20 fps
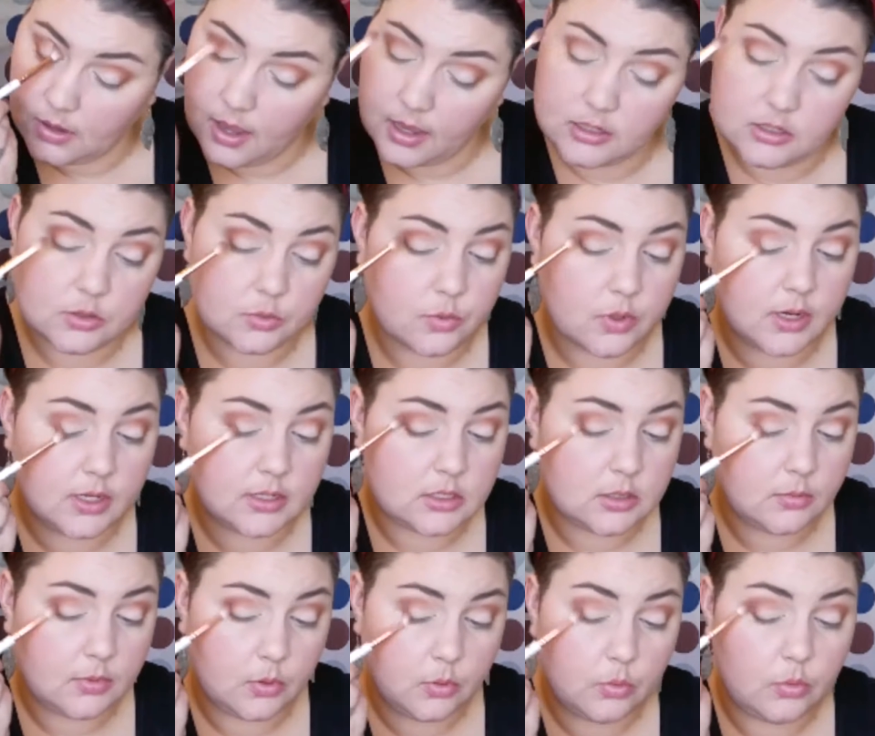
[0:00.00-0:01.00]
I just want it
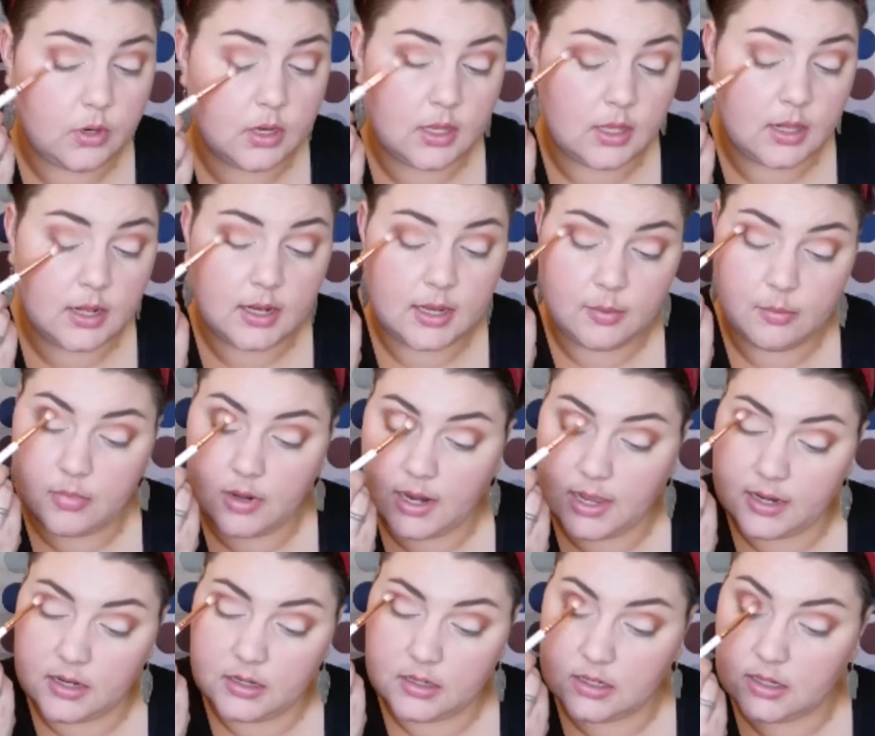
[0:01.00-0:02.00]
to be really
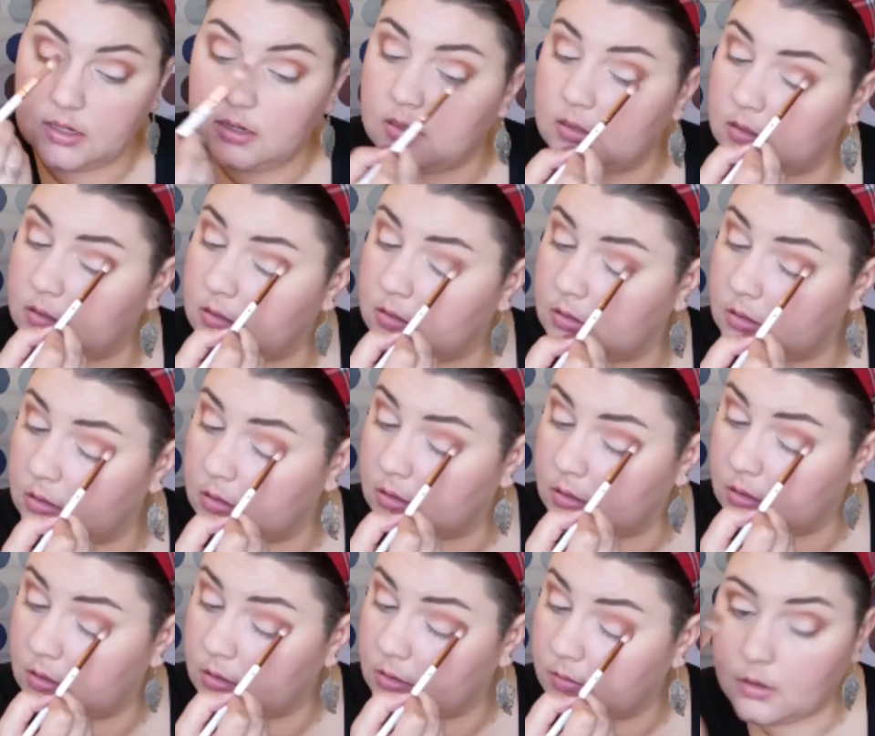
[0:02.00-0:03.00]
blended.
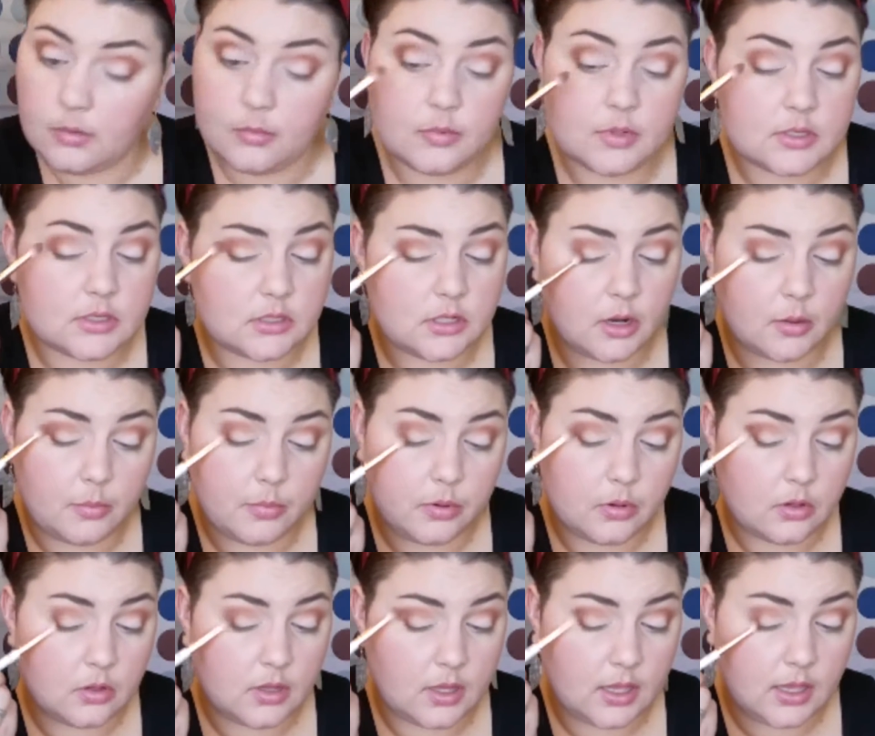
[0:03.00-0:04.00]
I'm going to start
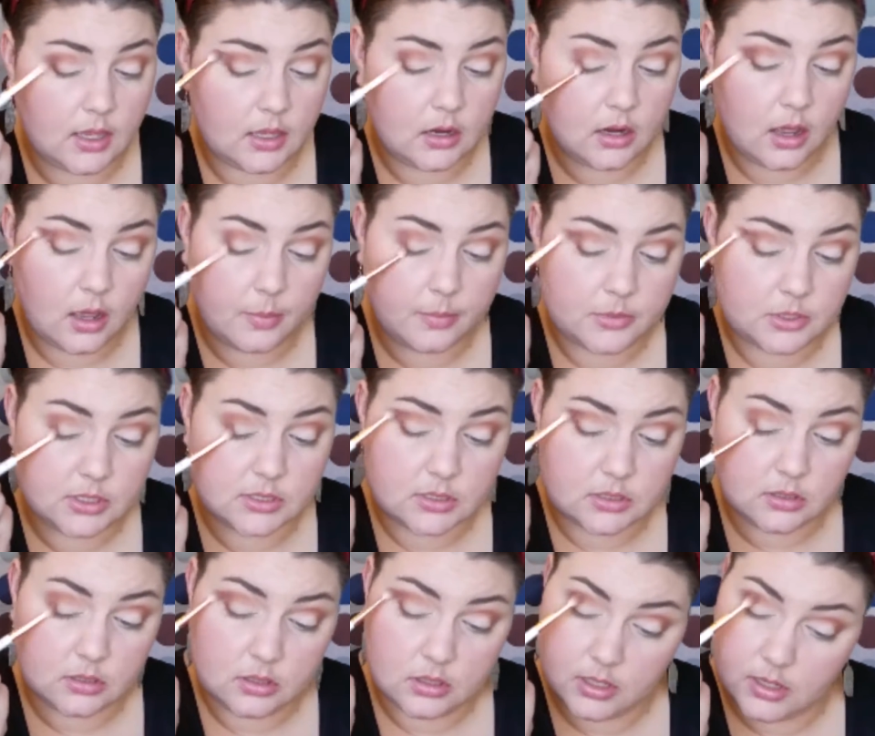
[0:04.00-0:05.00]
pulling it up
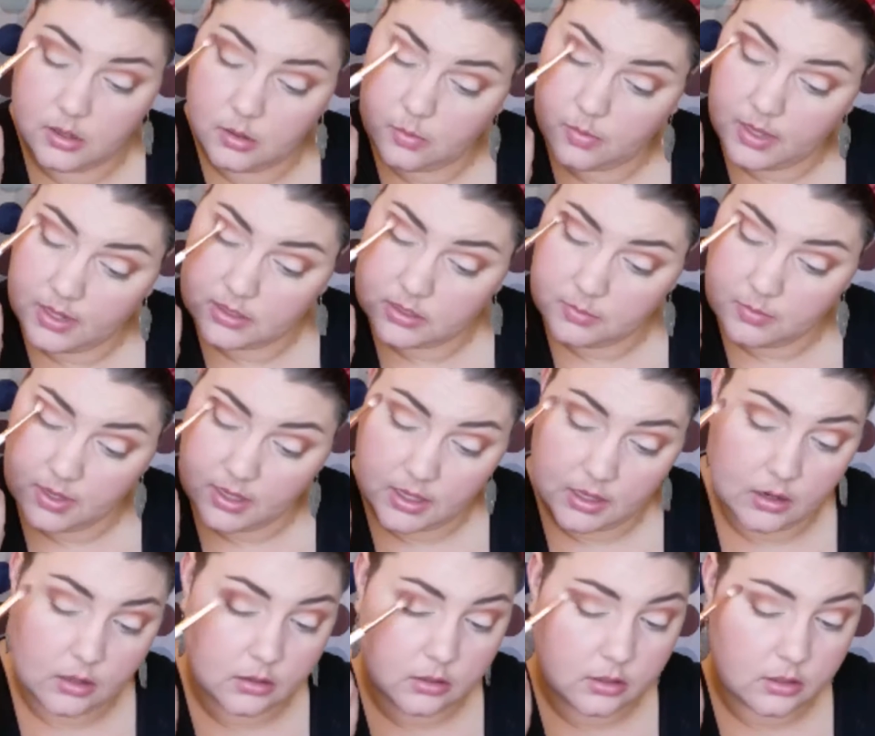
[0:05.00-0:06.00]
just a little bit to make
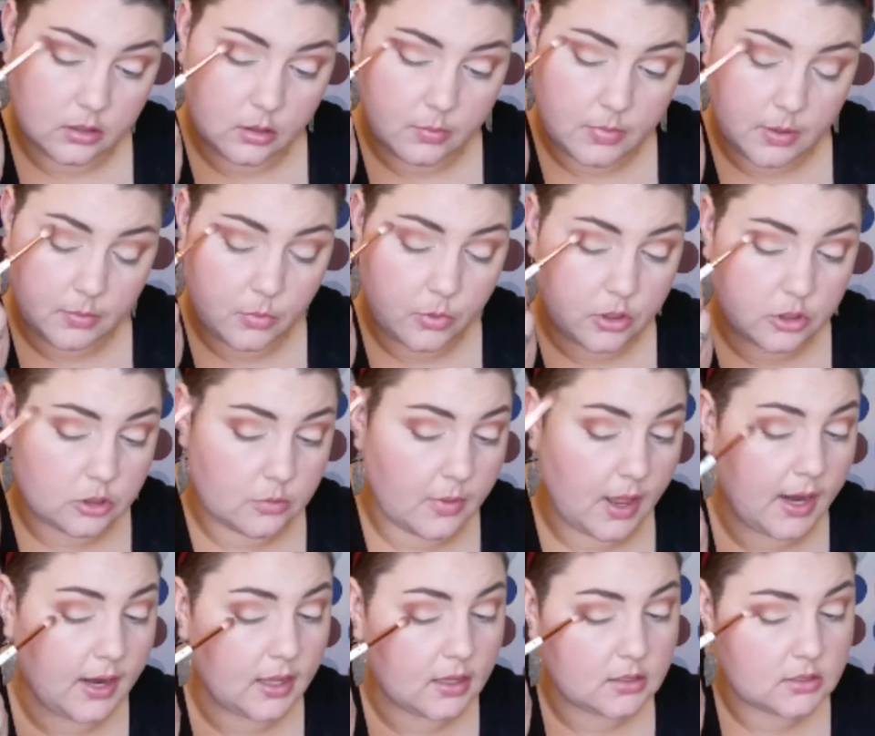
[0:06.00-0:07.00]
it a little bit more
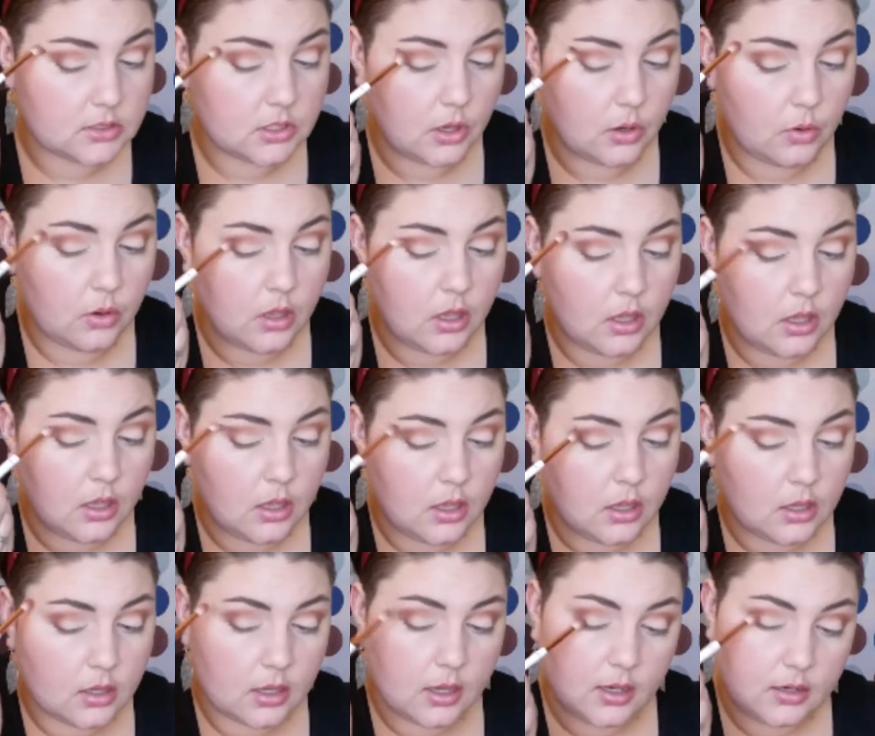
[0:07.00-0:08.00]
dramatic, so
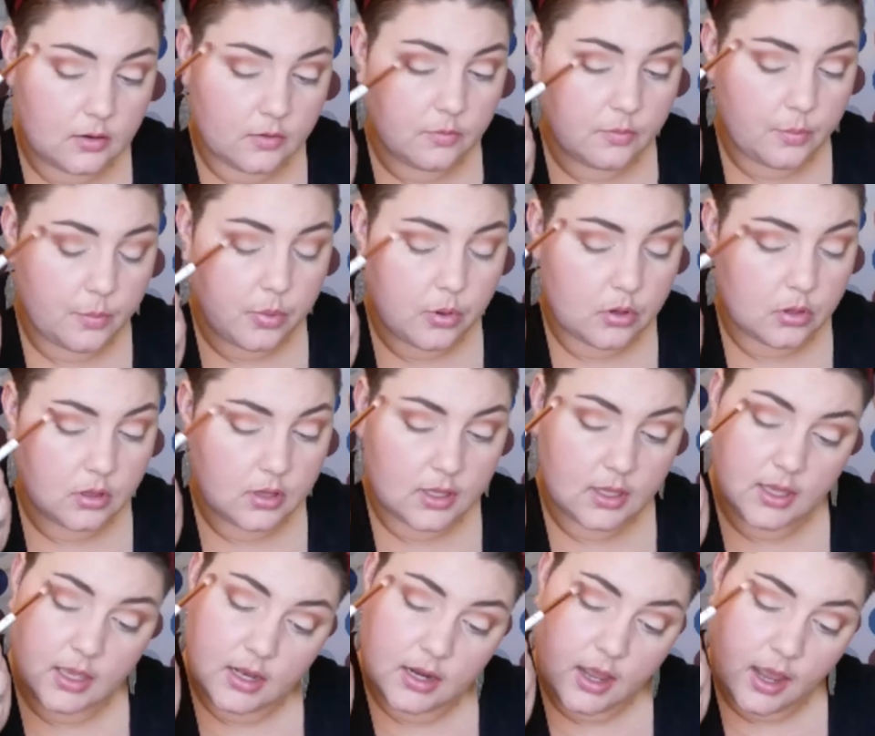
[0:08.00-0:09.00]
kind of
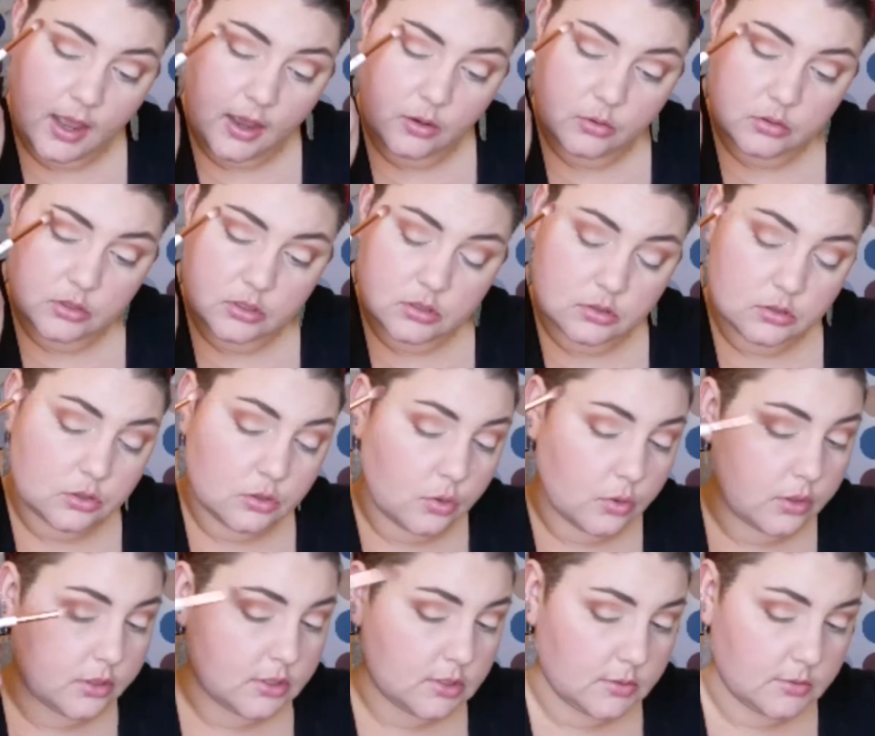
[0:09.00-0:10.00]
pulling it out
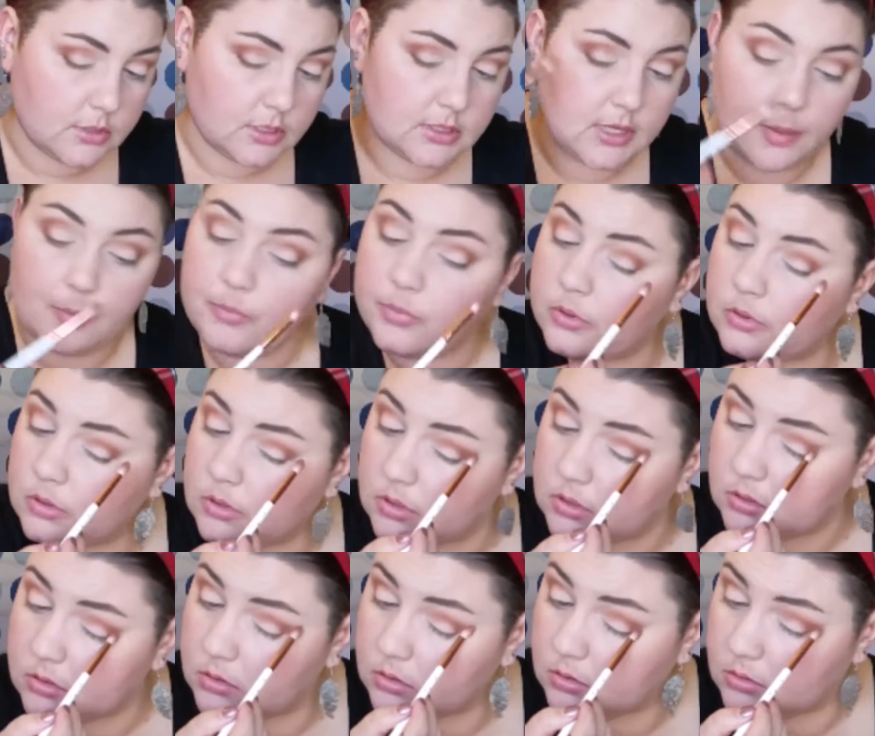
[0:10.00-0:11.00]
towards the
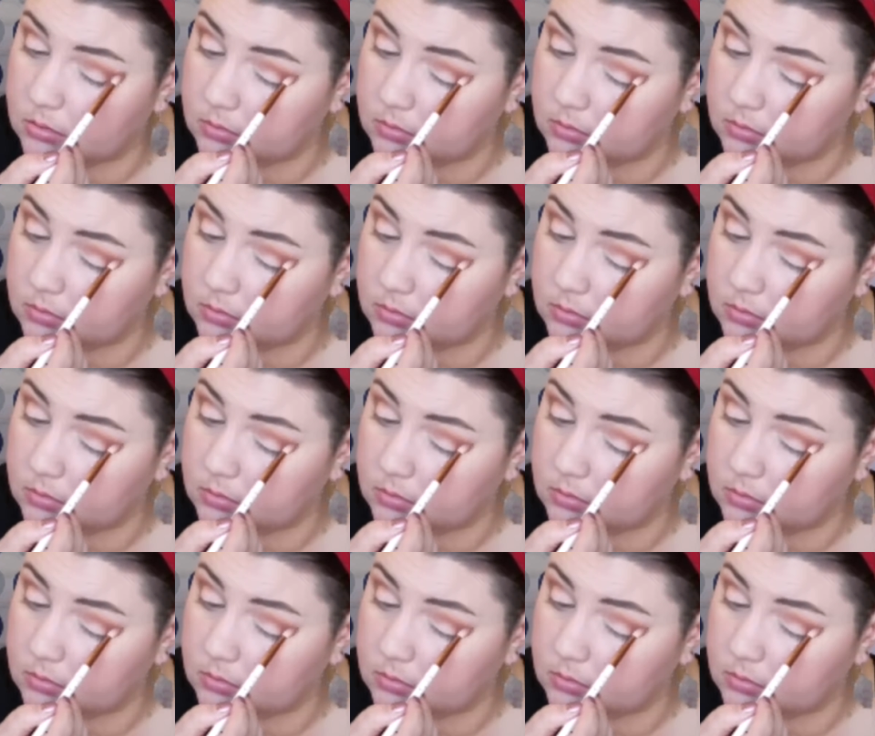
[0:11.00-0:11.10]
temples.